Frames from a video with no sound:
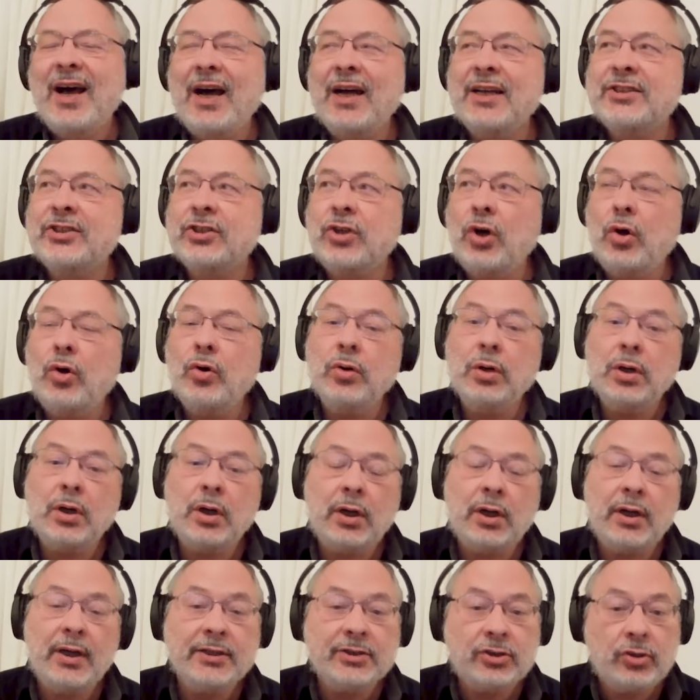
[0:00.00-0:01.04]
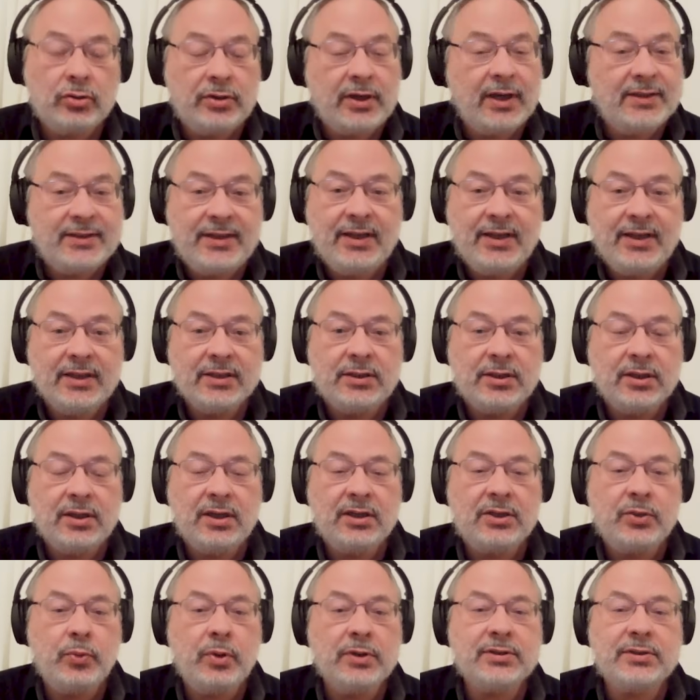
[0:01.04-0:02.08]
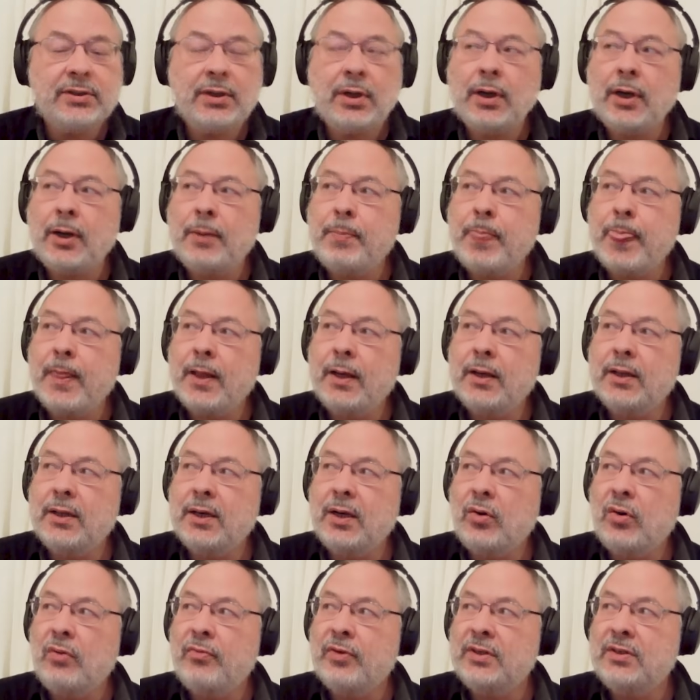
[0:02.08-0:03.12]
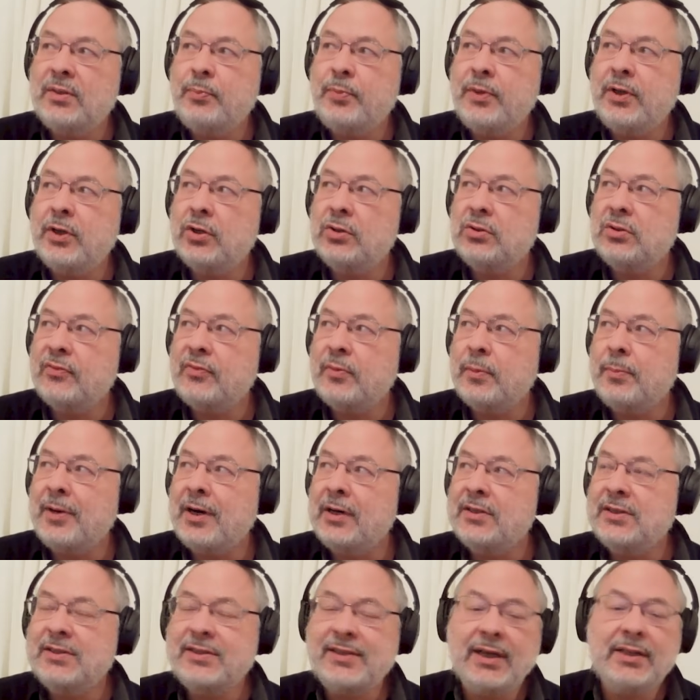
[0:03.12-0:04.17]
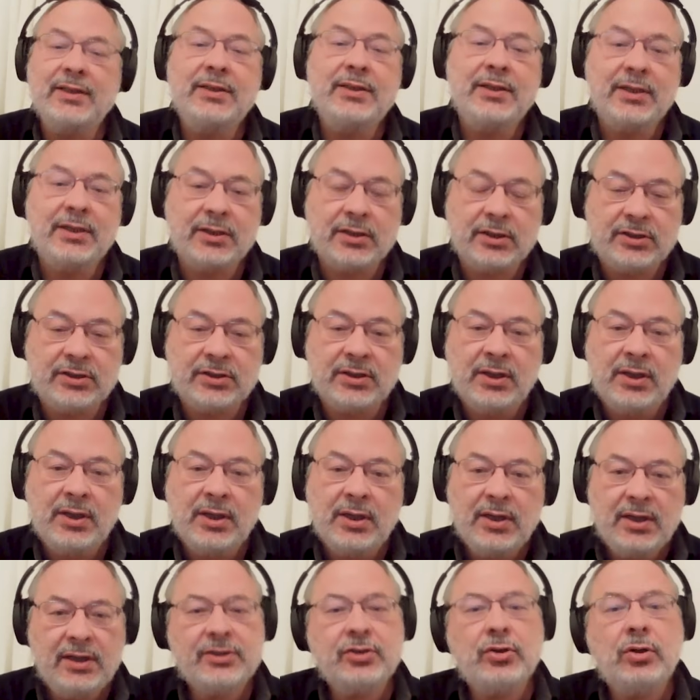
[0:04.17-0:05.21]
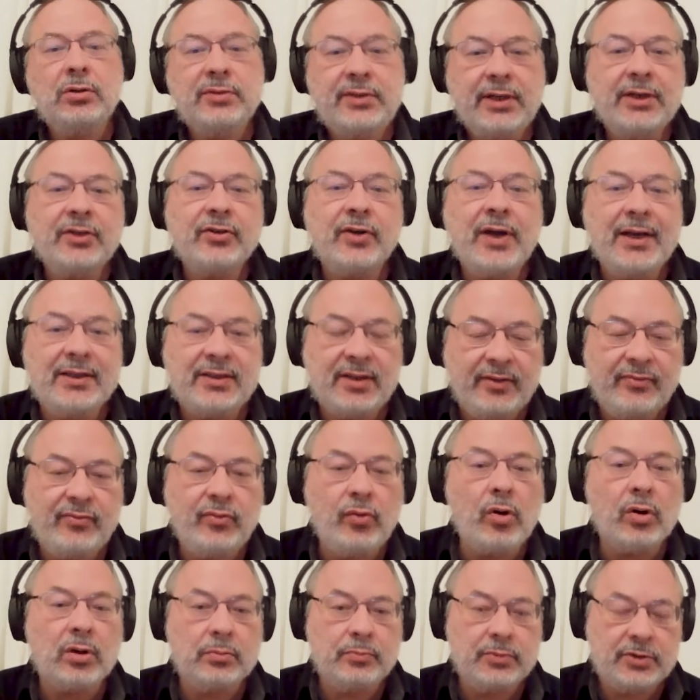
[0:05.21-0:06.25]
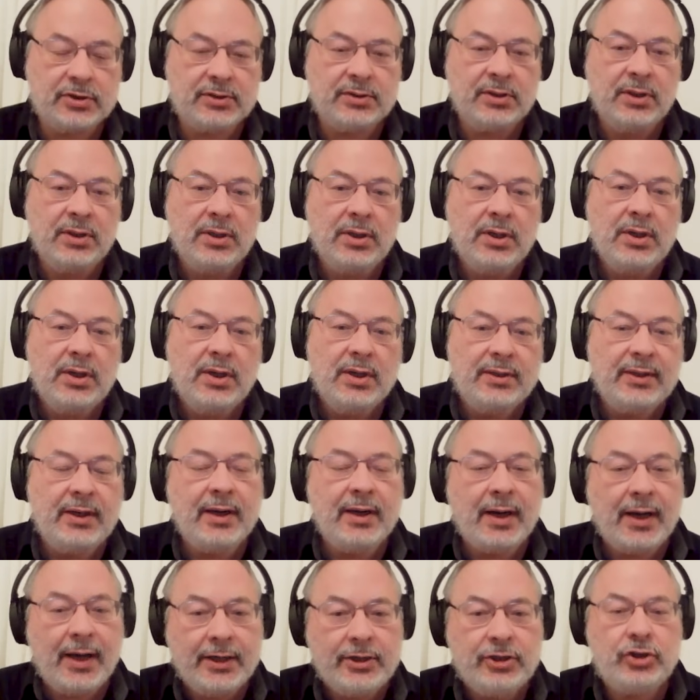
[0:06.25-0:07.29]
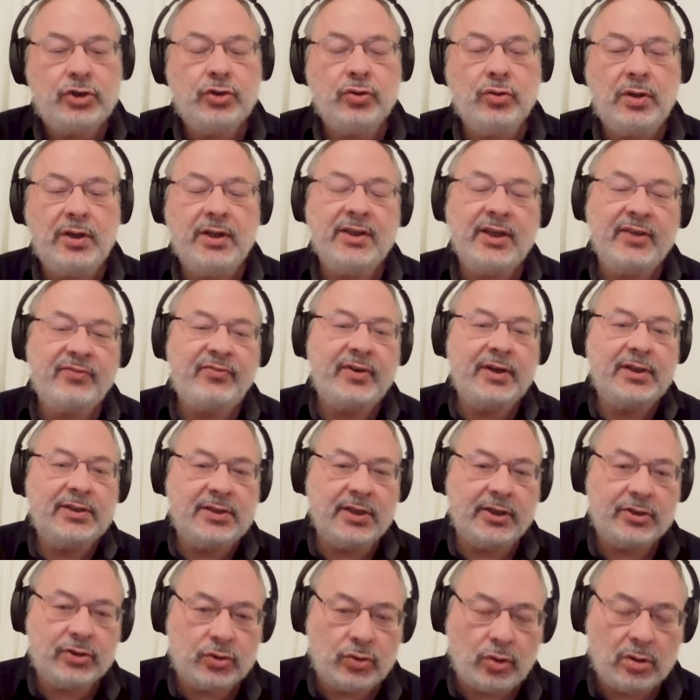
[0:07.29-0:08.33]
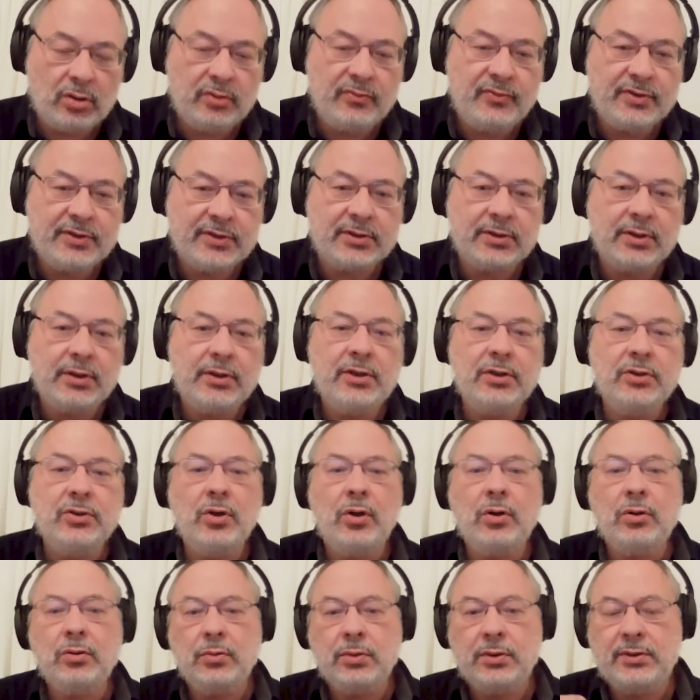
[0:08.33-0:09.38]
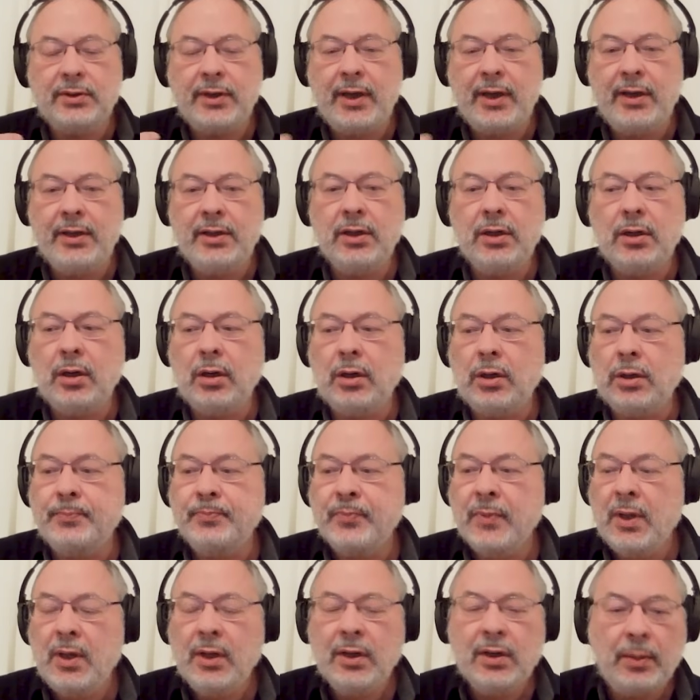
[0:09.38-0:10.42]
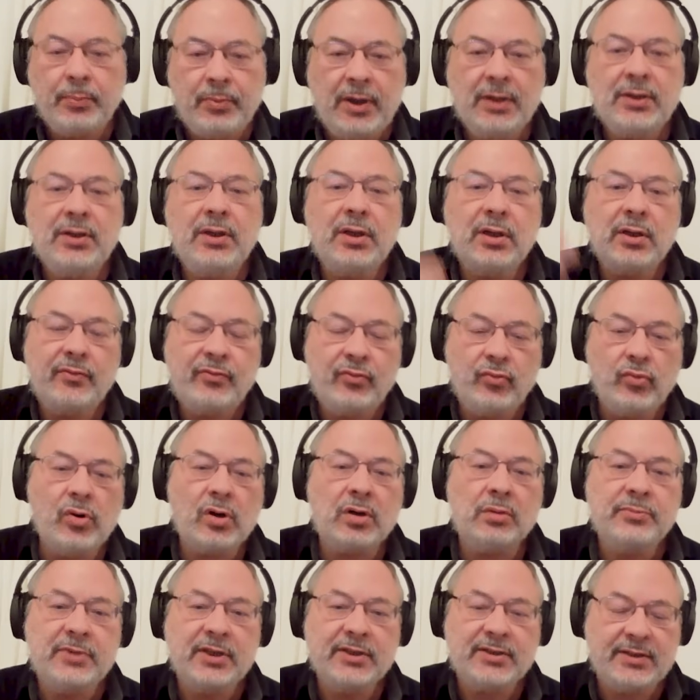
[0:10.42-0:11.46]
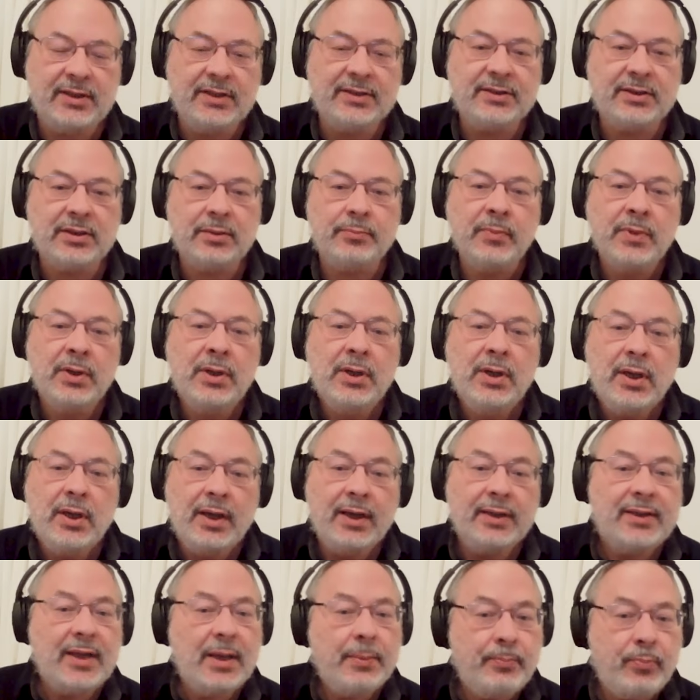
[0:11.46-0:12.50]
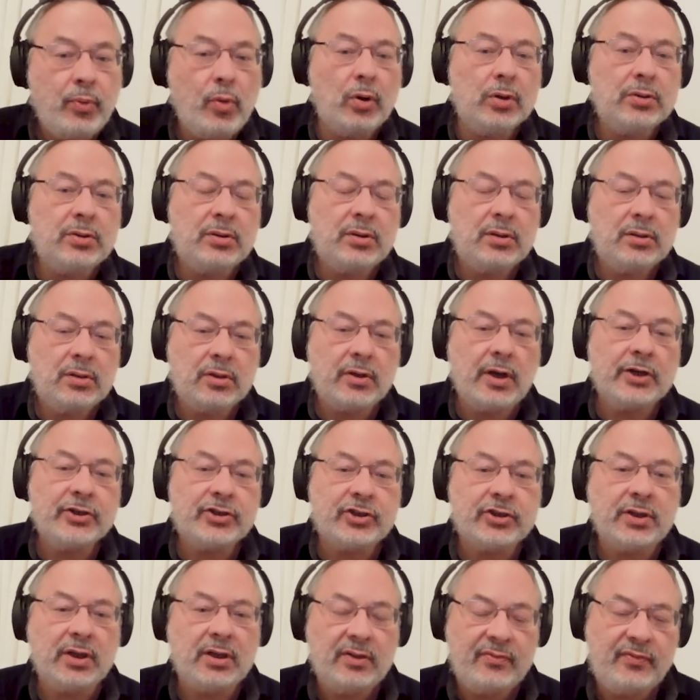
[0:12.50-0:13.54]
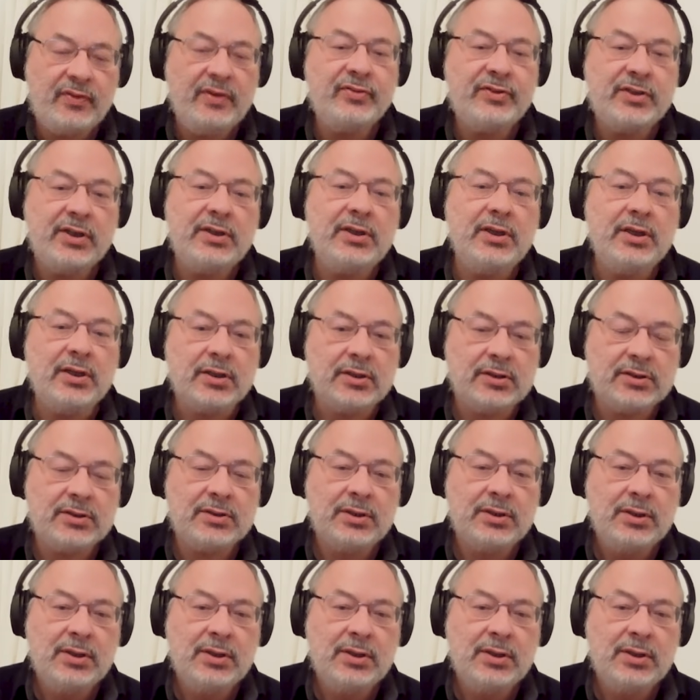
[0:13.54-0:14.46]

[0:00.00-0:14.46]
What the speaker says: So they did. It was over the period of about 10 years. It's called the Great Reforms. They freed the serfs, they completely reformed the system. And they bought Russia 50 years.